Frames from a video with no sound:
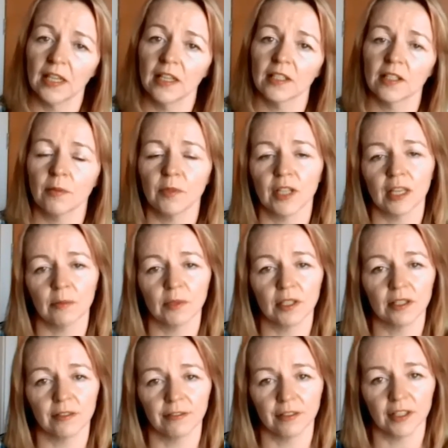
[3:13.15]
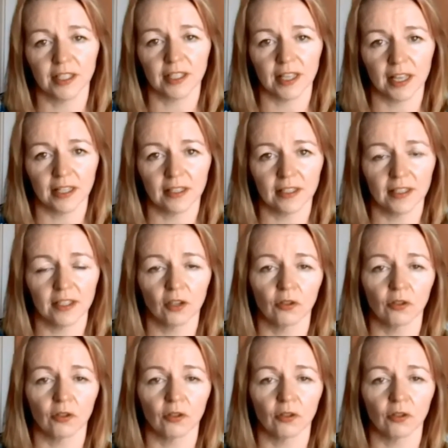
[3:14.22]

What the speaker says: sometimes a different sense